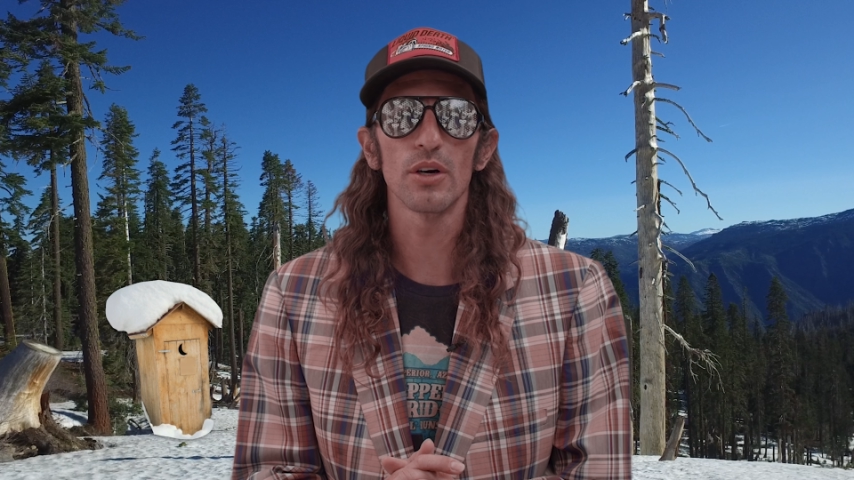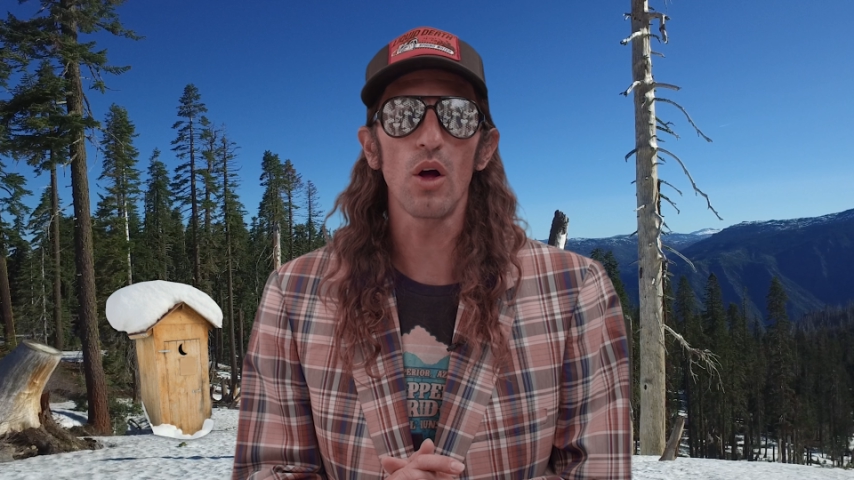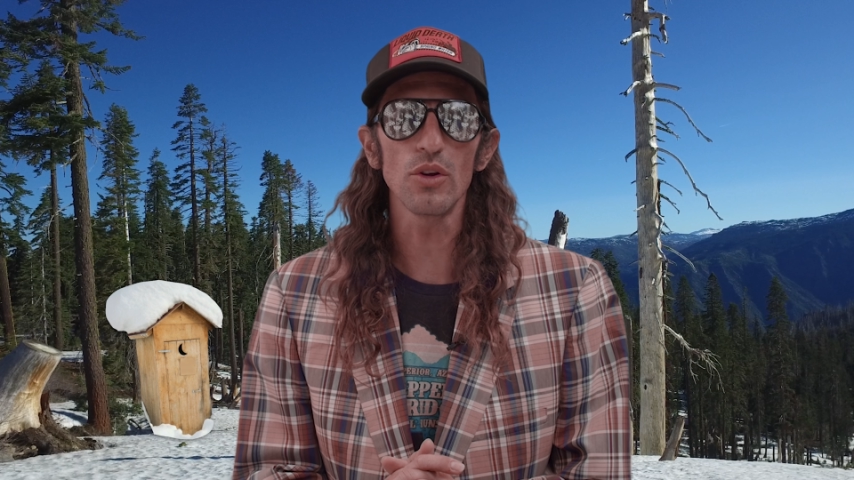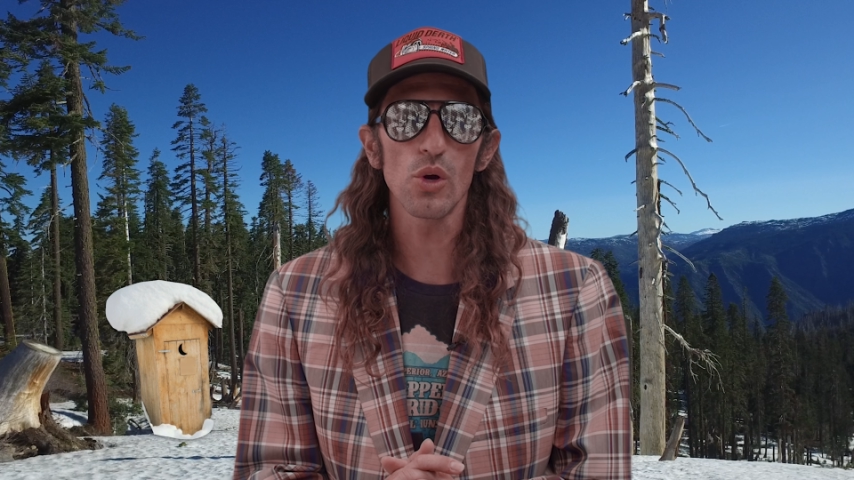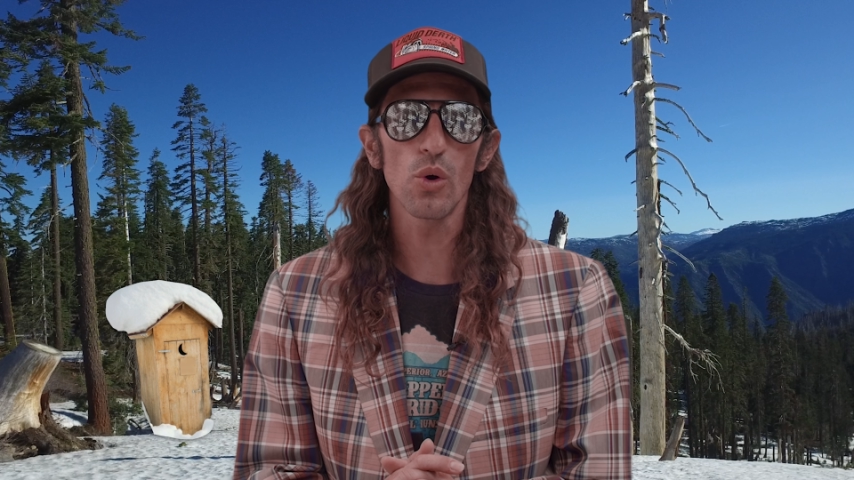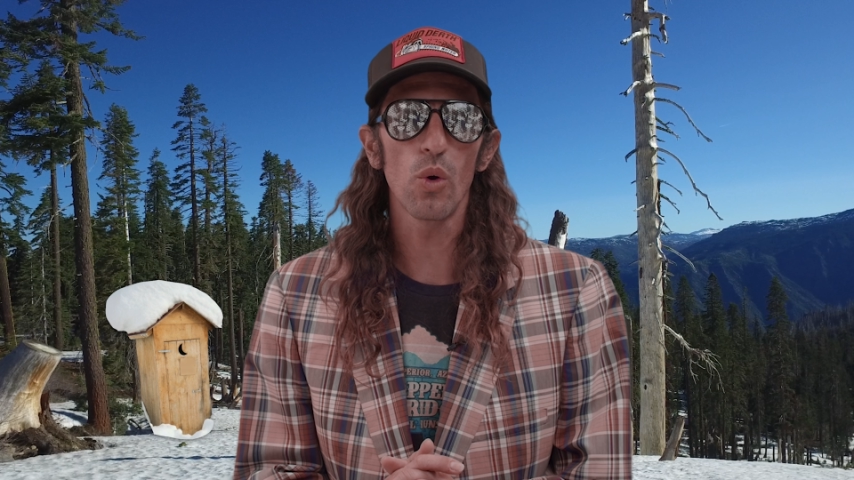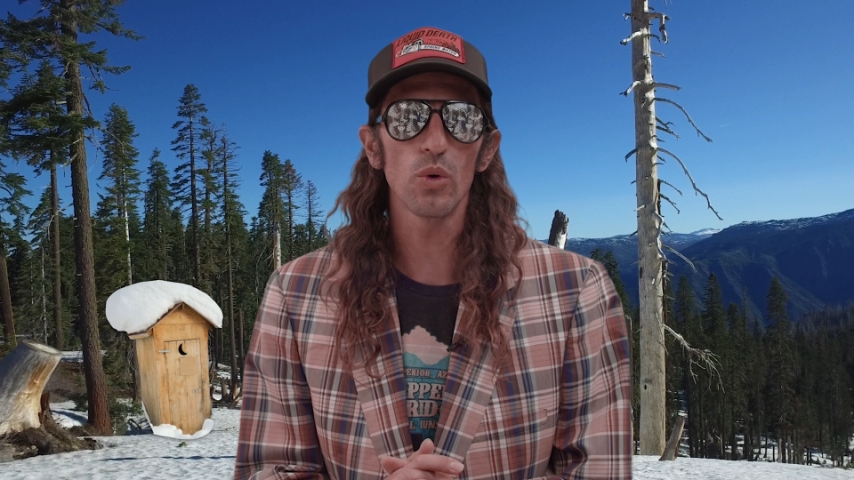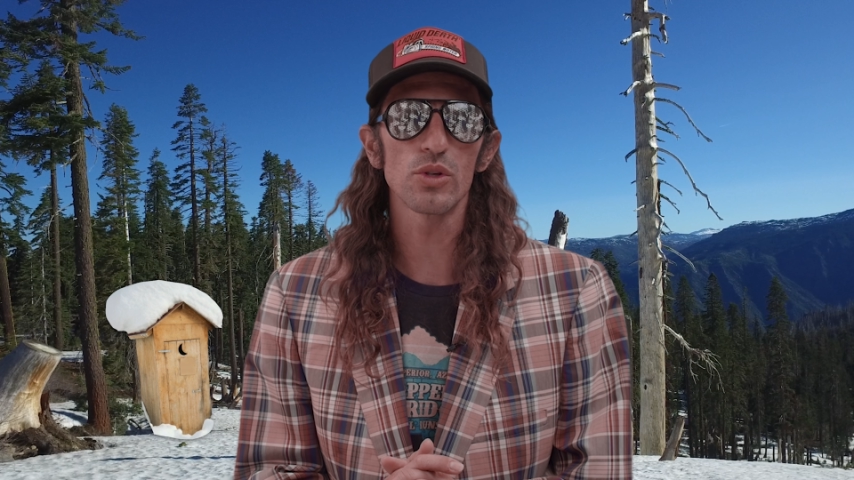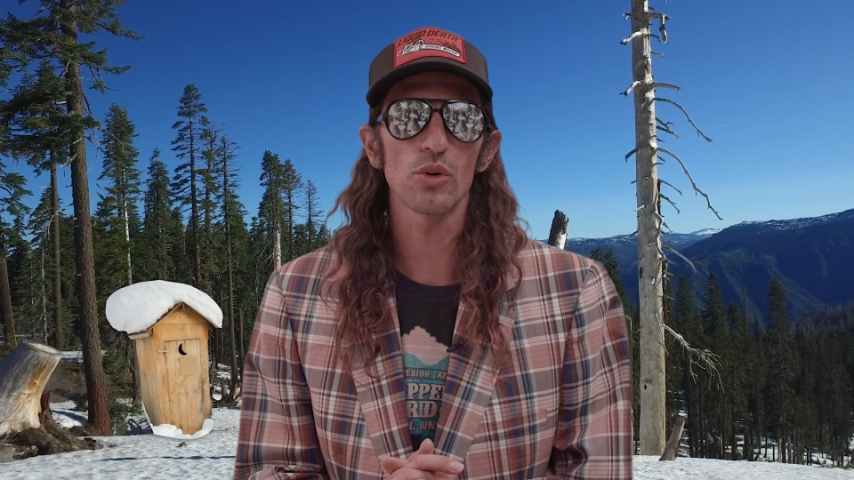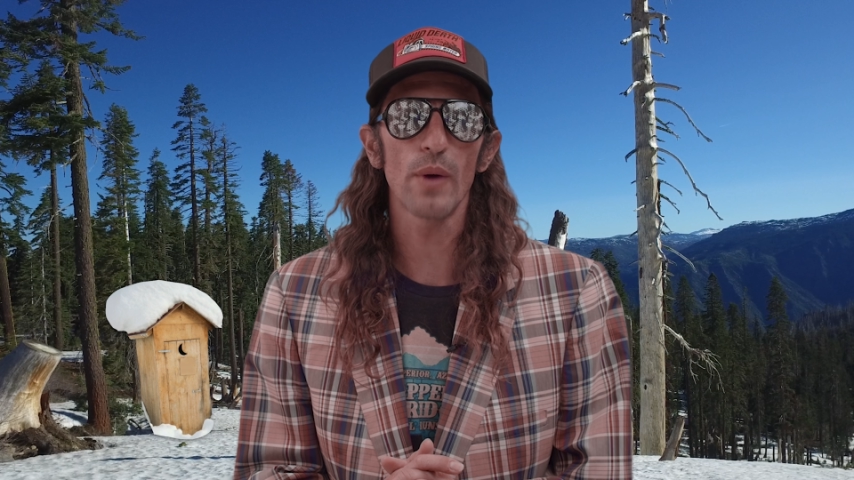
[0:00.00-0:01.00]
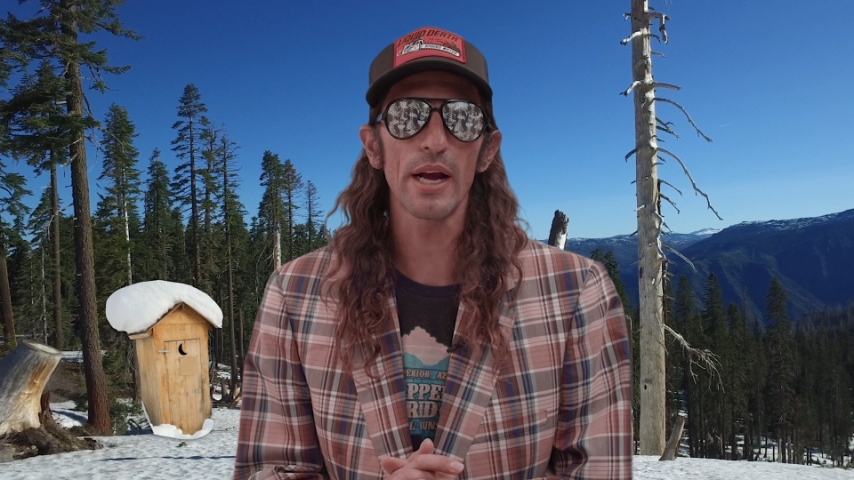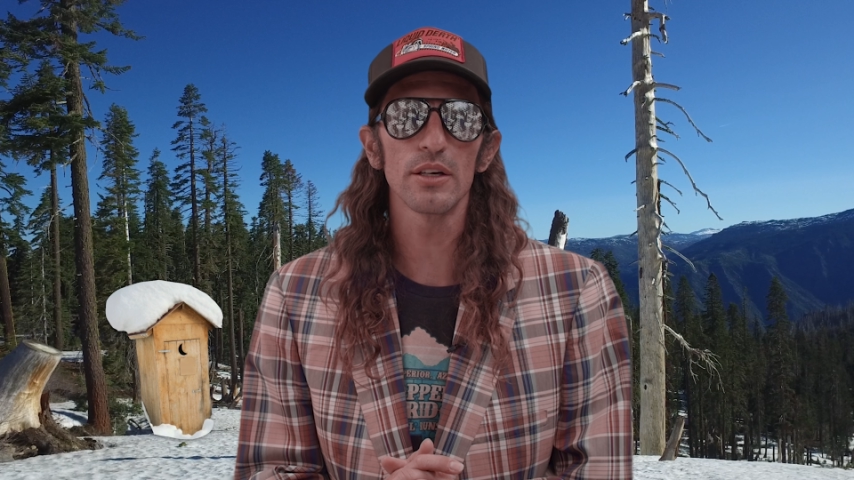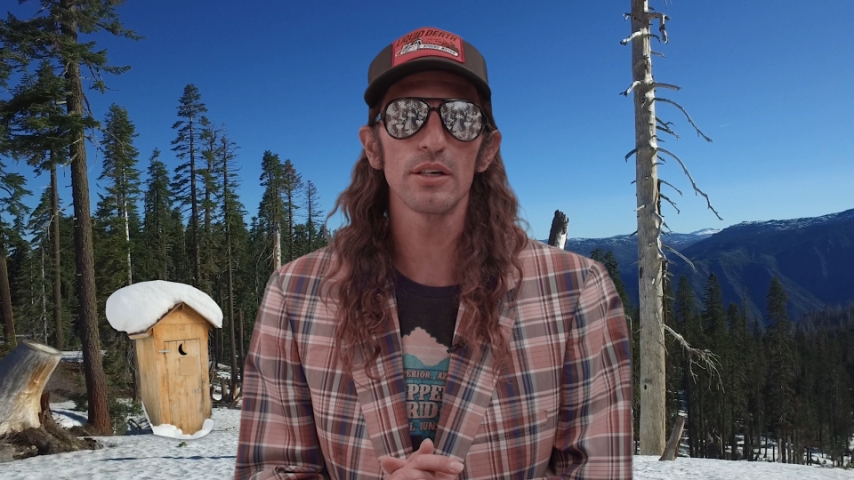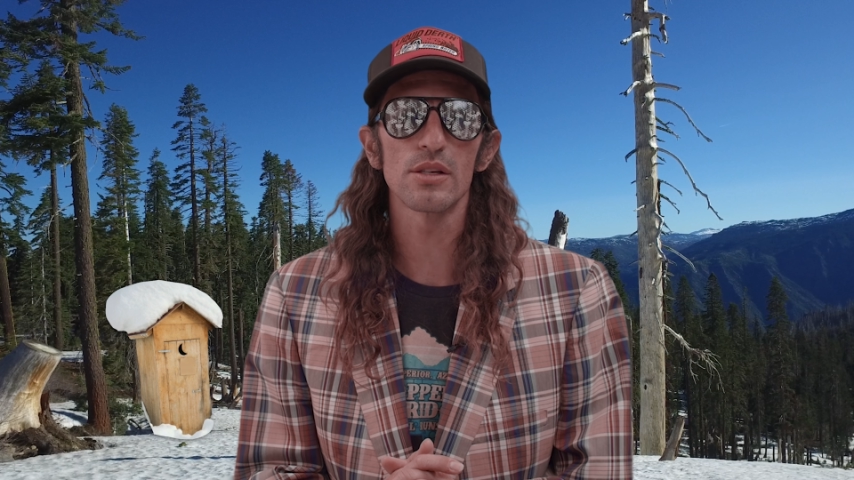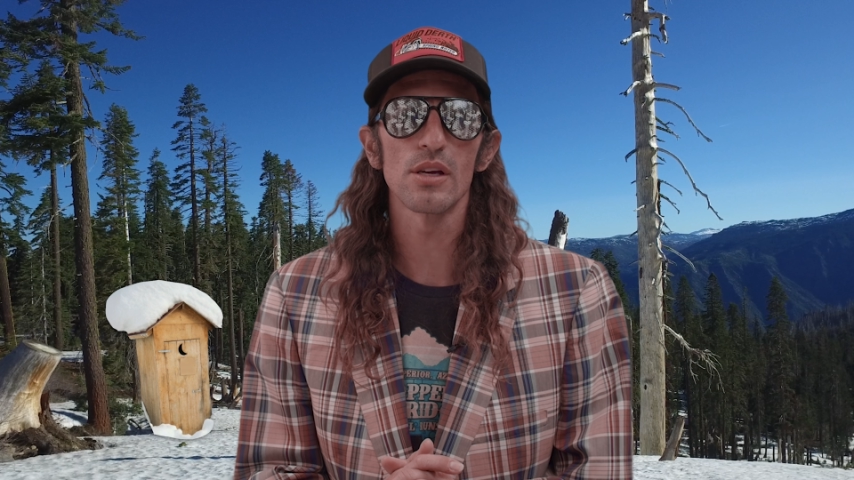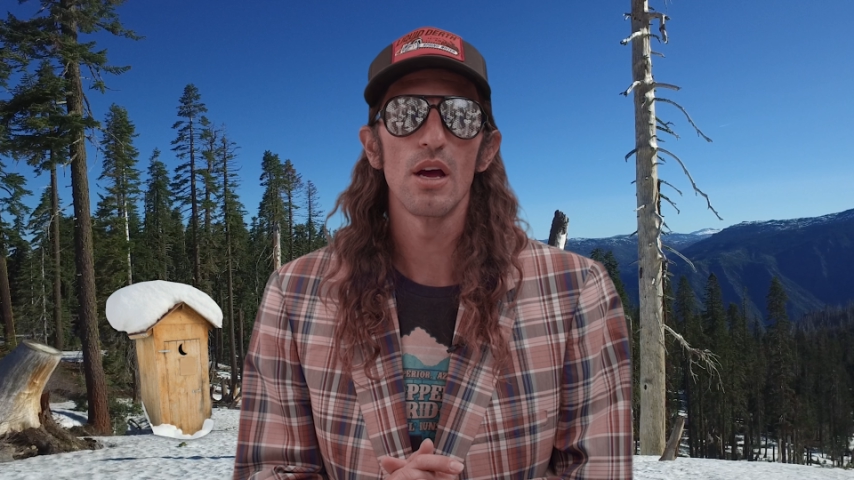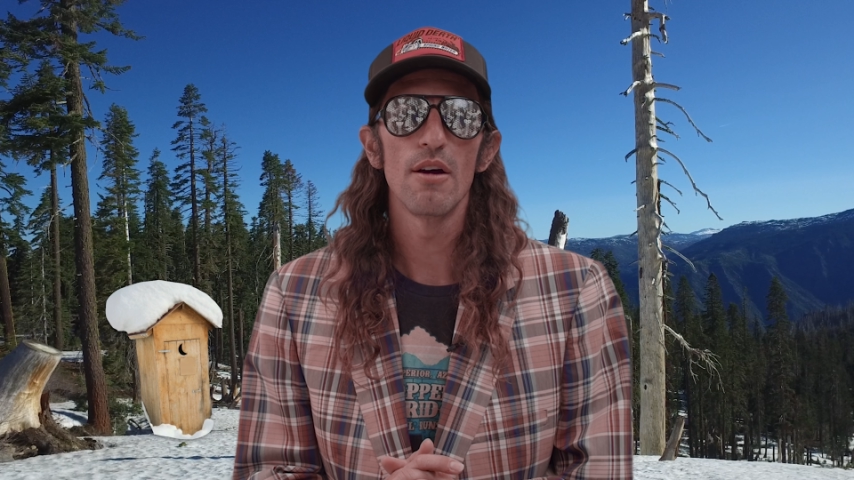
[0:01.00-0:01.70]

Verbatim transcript: also holds the records